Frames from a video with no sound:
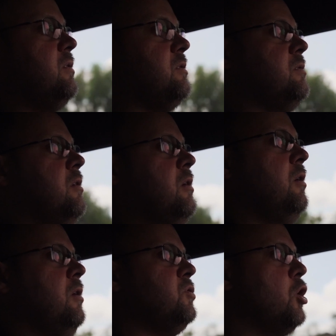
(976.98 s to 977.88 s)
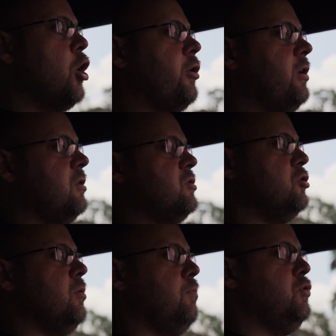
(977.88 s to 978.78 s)
it's targeting a
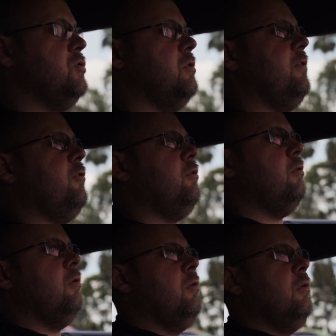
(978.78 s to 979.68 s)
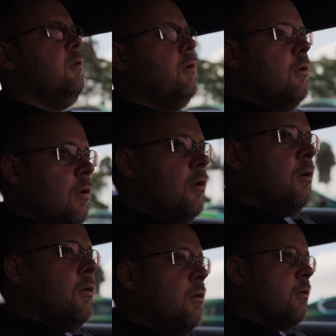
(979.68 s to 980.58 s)
certain boost level.
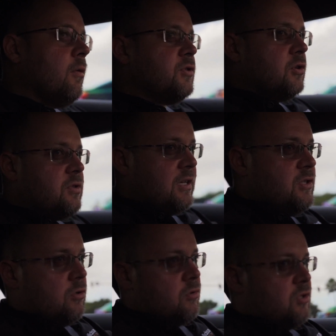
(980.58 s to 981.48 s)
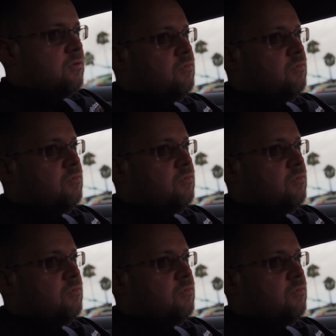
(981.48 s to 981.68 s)
And so since you're just